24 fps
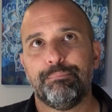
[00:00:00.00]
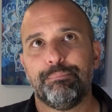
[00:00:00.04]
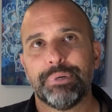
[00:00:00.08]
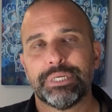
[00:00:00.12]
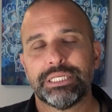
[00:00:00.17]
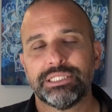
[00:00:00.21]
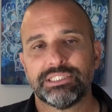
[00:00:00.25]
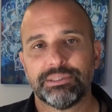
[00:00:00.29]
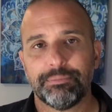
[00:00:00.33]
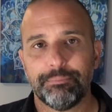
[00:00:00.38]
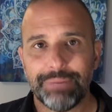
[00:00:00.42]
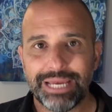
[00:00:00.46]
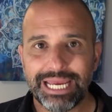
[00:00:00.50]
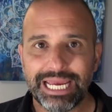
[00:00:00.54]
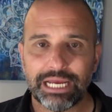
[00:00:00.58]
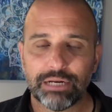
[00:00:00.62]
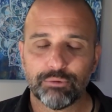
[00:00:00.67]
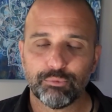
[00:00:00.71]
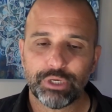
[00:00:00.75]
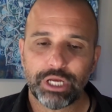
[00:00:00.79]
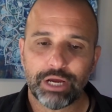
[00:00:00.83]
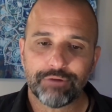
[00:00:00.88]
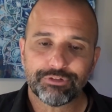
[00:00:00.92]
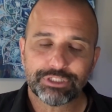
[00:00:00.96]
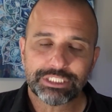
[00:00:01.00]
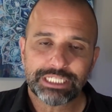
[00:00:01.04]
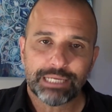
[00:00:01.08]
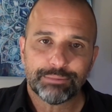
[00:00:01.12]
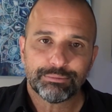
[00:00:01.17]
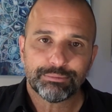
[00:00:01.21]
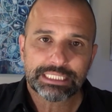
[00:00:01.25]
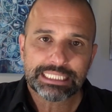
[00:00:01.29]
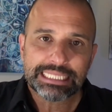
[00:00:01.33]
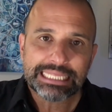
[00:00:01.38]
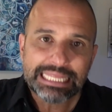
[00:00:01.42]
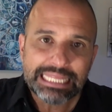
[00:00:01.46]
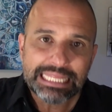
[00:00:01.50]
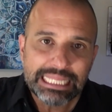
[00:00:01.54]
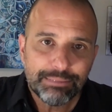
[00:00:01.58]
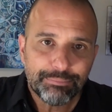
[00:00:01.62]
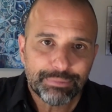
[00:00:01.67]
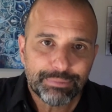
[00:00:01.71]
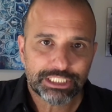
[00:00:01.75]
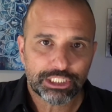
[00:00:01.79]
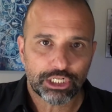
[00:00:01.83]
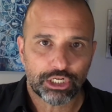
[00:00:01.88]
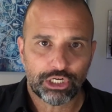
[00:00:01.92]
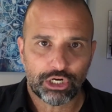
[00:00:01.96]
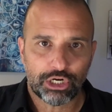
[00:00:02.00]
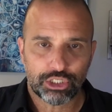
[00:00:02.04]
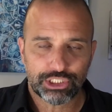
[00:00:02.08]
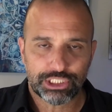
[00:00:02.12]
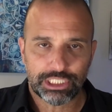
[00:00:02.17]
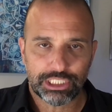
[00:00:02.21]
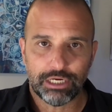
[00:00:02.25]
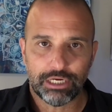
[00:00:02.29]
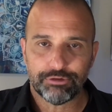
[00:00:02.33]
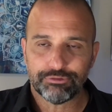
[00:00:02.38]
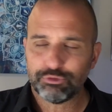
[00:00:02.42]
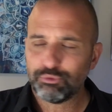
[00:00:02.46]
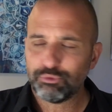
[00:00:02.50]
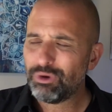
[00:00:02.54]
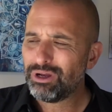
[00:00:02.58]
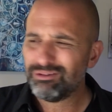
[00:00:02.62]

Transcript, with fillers: But as a man, we oftentimes limit ourselves.